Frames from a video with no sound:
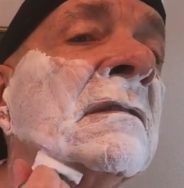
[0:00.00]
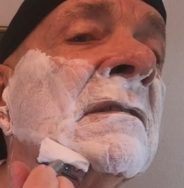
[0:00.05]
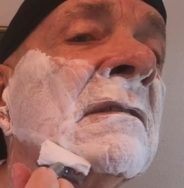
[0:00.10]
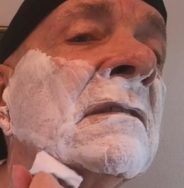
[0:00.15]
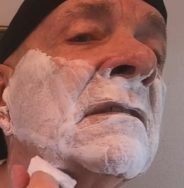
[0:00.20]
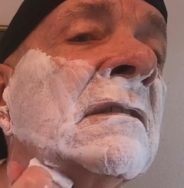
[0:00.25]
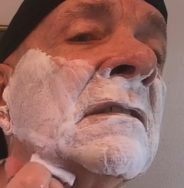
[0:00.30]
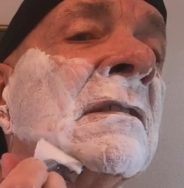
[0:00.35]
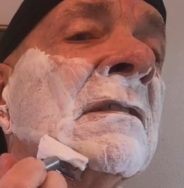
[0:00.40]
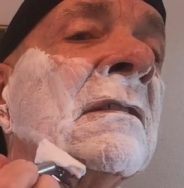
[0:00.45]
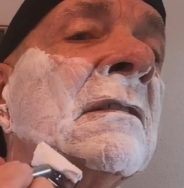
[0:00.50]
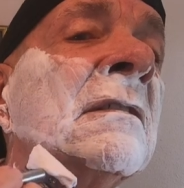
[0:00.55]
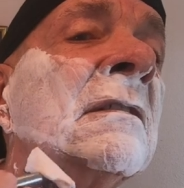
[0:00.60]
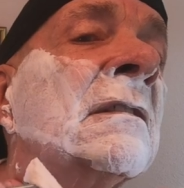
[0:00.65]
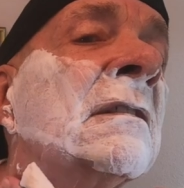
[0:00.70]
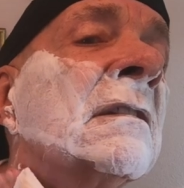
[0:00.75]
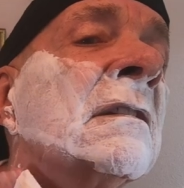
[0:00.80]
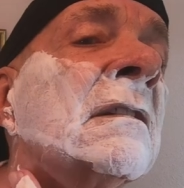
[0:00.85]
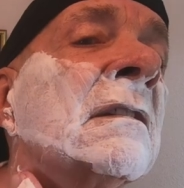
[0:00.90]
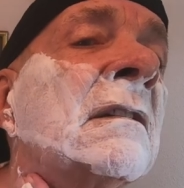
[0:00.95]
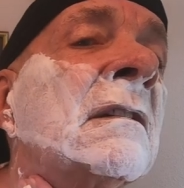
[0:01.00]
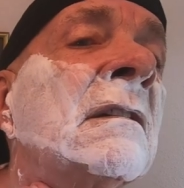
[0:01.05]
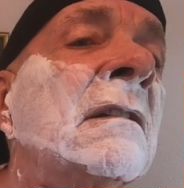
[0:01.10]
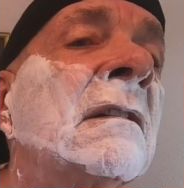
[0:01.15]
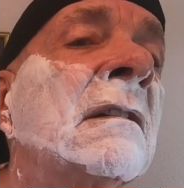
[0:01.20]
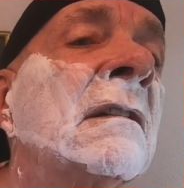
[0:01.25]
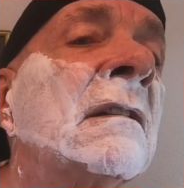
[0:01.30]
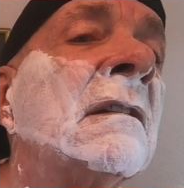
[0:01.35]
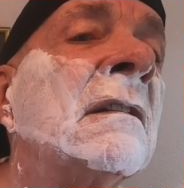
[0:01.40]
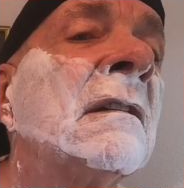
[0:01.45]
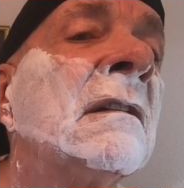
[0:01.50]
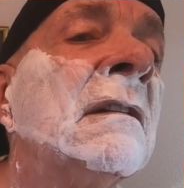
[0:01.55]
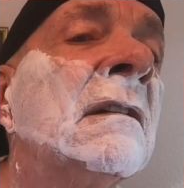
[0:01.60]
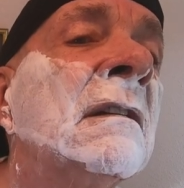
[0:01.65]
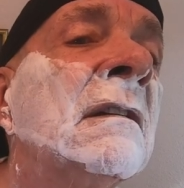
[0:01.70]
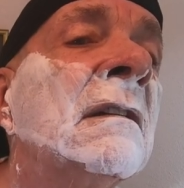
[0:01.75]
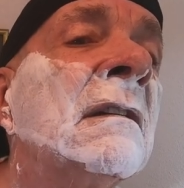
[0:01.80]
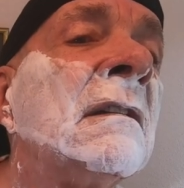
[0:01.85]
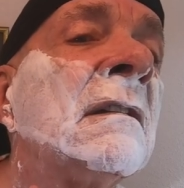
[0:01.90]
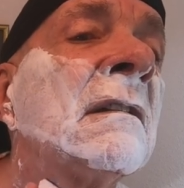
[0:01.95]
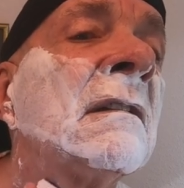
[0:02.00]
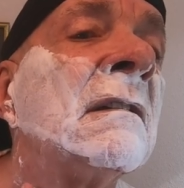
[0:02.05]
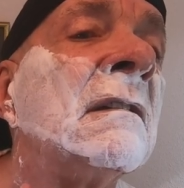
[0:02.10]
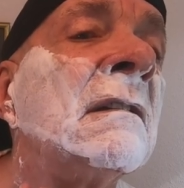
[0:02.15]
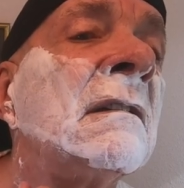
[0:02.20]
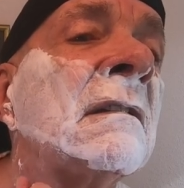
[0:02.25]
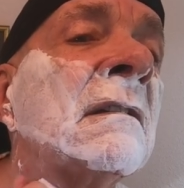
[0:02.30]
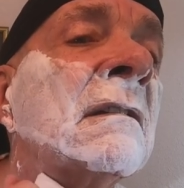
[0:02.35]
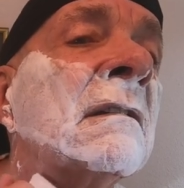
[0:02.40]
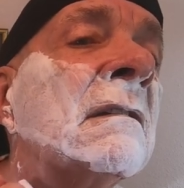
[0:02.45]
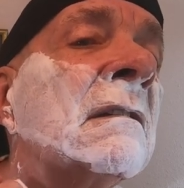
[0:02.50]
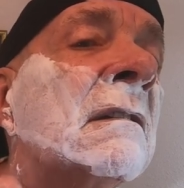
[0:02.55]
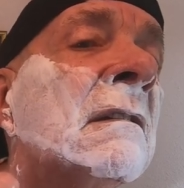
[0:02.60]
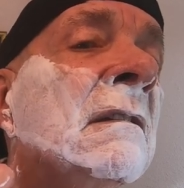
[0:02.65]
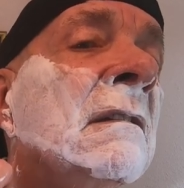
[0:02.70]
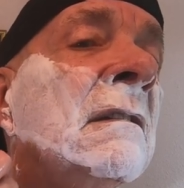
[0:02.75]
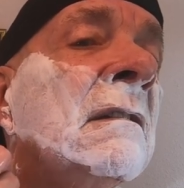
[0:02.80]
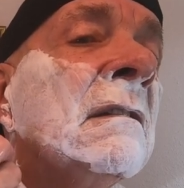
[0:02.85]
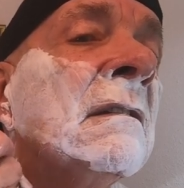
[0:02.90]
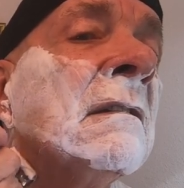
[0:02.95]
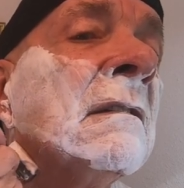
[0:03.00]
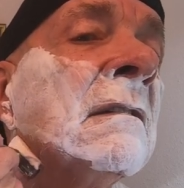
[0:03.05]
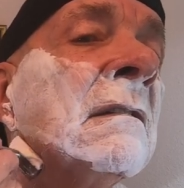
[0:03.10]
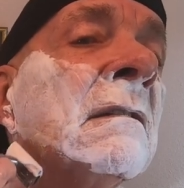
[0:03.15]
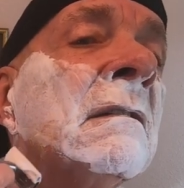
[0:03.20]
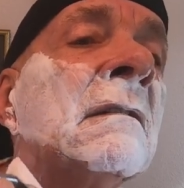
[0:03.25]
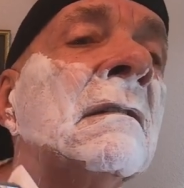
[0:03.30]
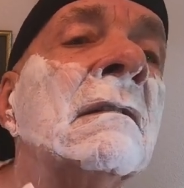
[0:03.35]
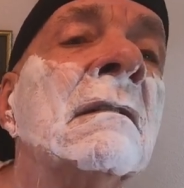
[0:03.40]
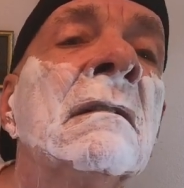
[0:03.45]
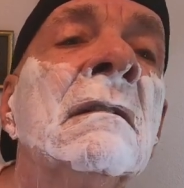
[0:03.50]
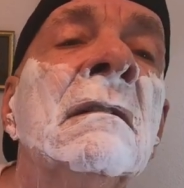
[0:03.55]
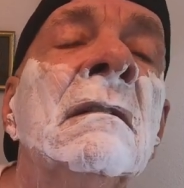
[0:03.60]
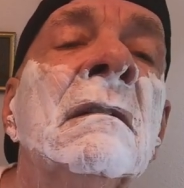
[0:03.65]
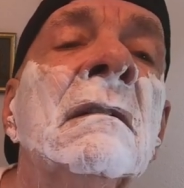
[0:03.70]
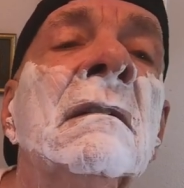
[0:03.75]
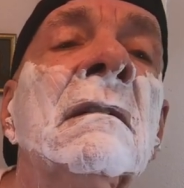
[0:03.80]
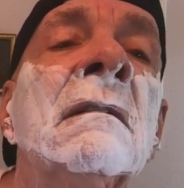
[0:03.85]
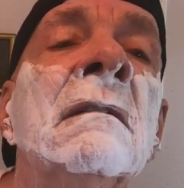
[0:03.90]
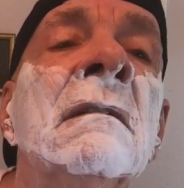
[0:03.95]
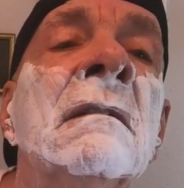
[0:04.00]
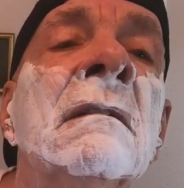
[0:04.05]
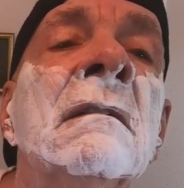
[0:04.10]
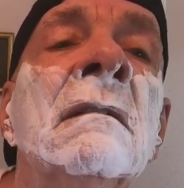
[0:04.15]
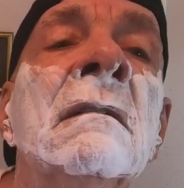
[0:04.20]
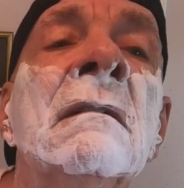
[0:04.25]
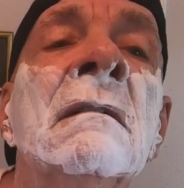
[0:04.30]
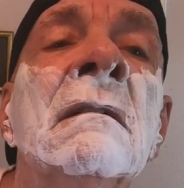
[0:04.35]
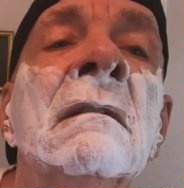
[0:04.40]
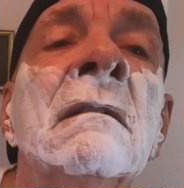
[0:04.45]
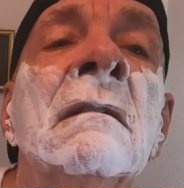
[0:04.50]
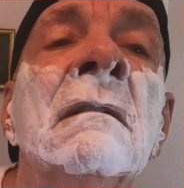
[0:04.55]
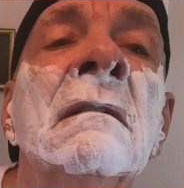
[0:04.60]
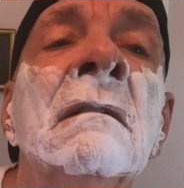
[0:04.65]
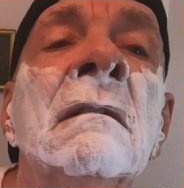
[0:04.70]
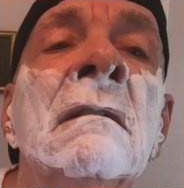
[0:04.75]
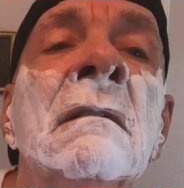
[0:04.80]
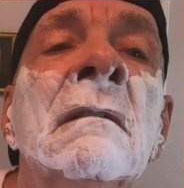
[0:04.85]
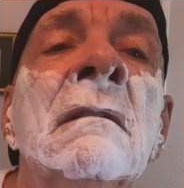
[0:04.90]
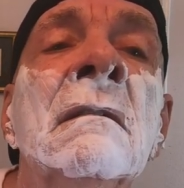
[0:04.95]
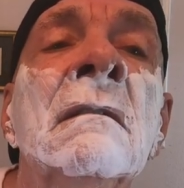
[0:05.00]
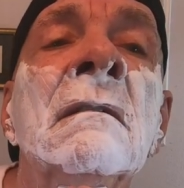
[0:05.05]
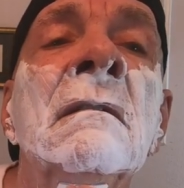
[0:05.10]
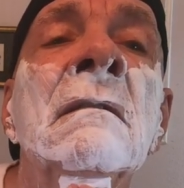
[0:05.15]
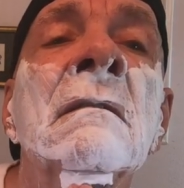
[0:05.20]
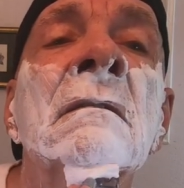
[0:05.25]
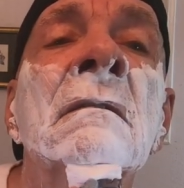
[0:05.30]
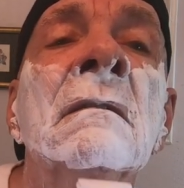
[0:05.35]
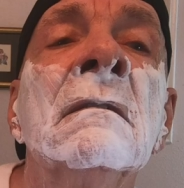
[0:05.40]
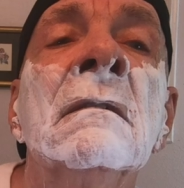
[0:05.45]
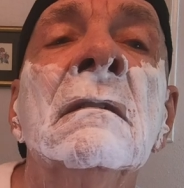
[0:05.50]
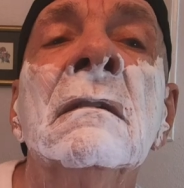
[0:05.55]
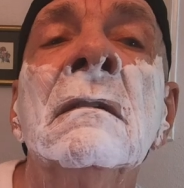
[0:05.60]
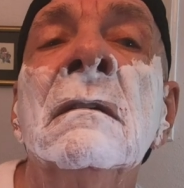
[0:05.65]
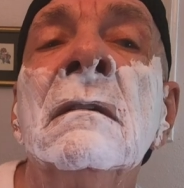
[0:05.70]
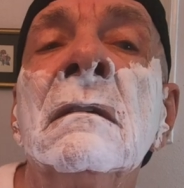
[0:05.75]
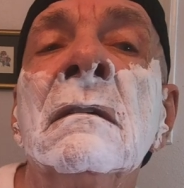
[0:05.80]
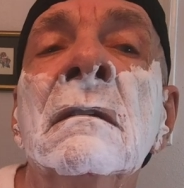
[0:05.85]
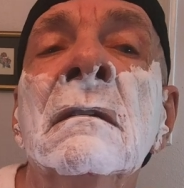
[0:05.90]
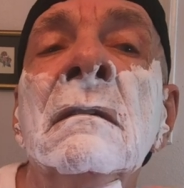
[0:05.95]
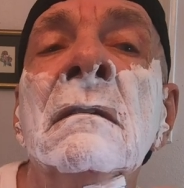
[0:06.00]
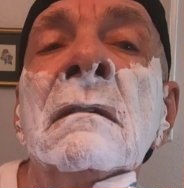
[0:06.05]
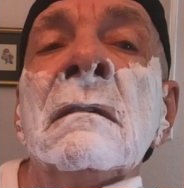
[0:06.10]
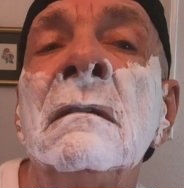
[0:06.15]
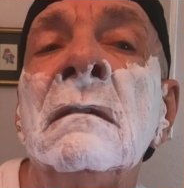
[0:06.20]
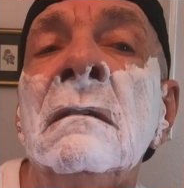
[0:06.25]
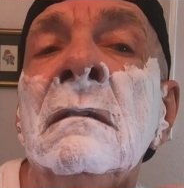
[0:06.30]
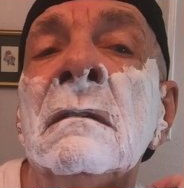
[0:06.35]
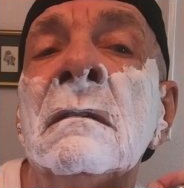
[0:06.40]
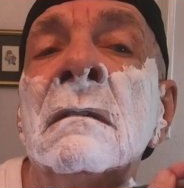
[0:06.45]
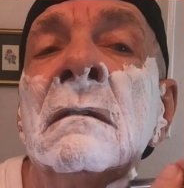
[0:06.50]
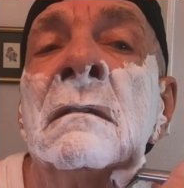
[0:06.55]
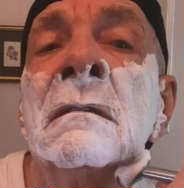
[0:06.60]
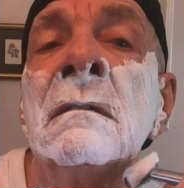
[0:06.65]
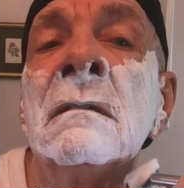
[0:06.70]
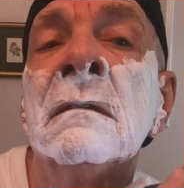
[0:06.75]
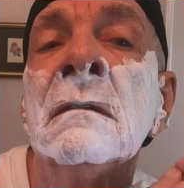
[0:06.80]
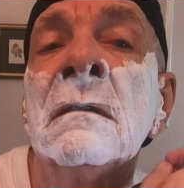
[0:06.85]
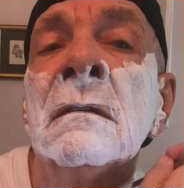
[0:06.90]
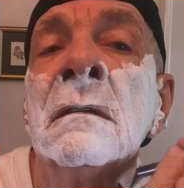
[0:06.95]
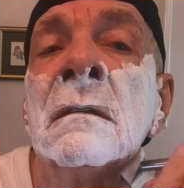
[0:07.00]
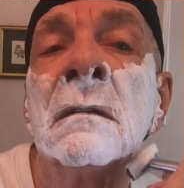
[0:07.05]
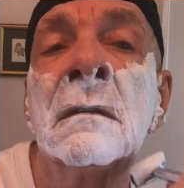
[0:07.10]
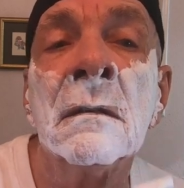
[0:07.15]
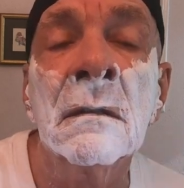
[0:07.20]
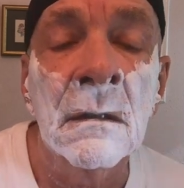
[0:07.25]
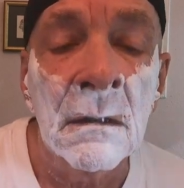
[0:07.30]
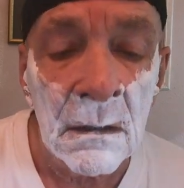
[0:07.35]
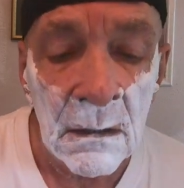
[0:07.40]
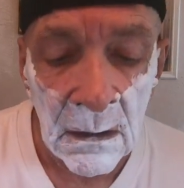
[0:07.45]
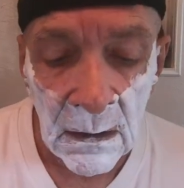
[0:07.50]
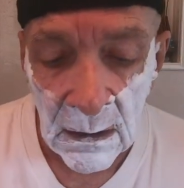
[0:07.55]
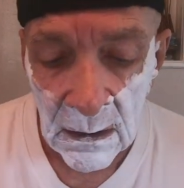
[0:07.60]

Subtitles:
No one is speaking in this clip.